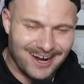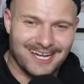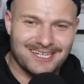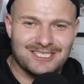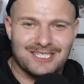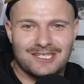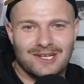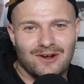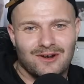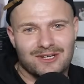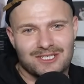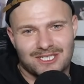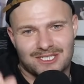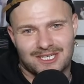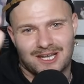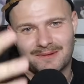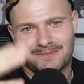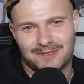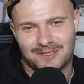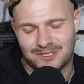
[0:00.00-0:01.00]
right, just
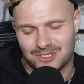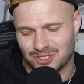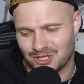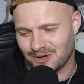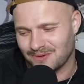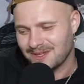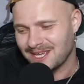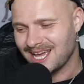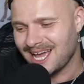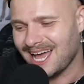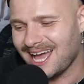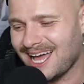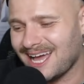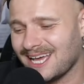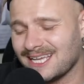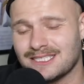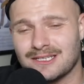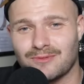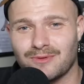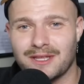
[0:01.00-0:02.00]
come to the show.
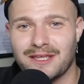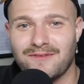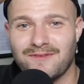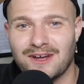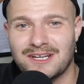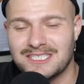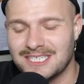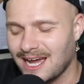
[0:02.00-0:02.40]
It's a really fun